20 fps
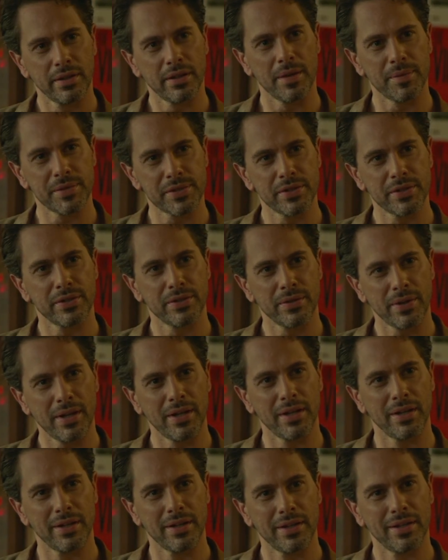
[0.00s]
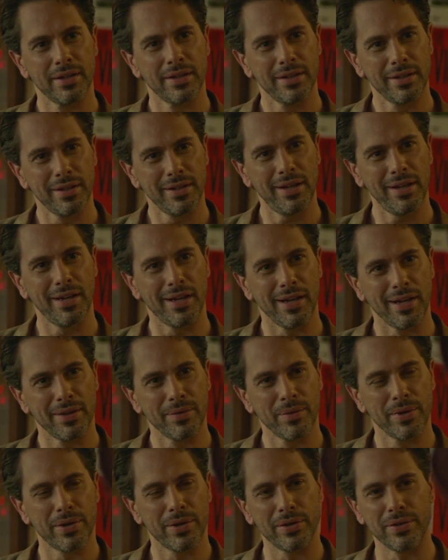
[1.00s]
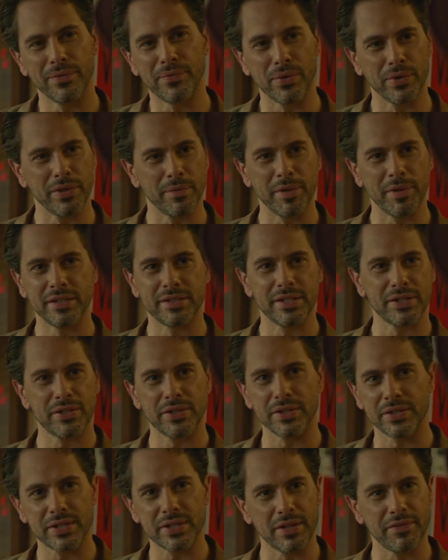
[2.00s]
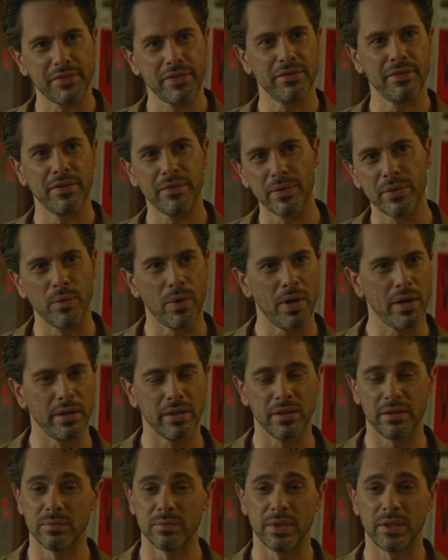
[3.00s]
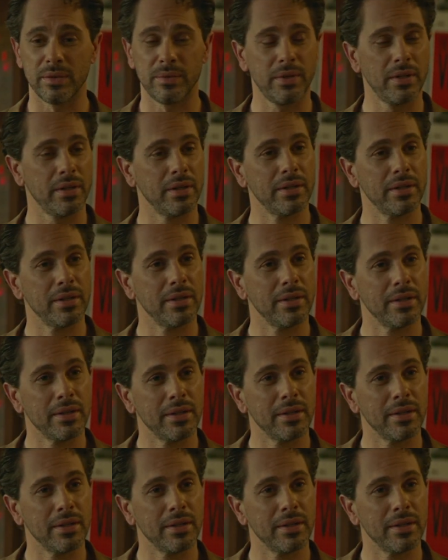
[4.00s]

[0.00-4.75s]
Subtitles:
Absolutely right. Yeah, we couldn't afford the big digital stuff even if we wanted it, and we don't want it.